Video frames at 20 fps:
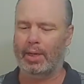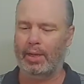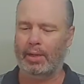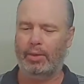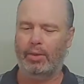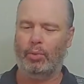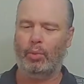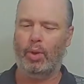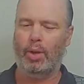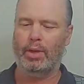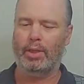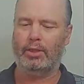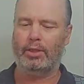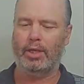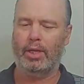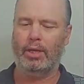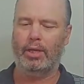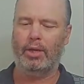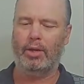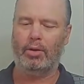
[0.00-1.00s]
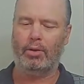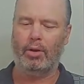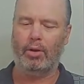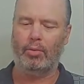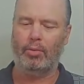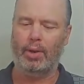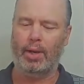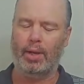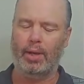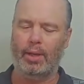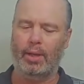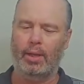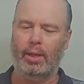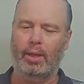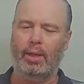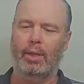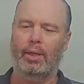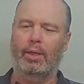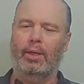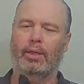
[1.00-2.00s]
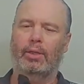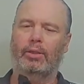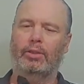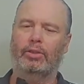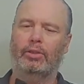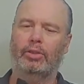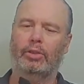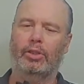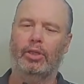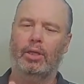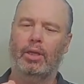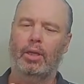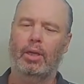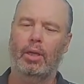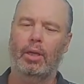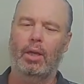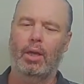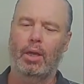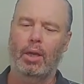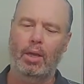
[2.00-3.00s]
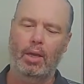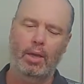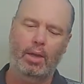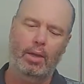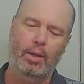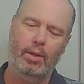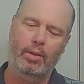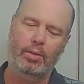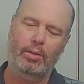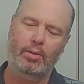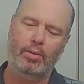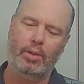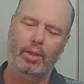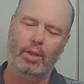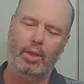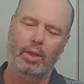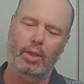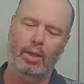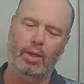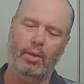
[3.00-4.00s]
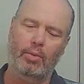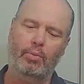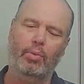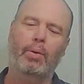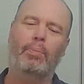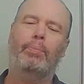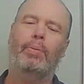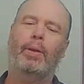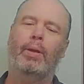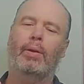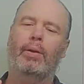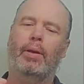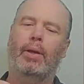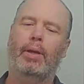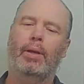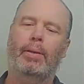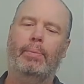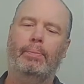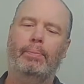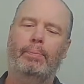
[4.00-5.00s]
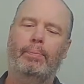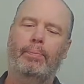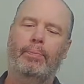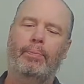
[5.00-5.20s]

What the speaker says: The one that's in here already is the Rapira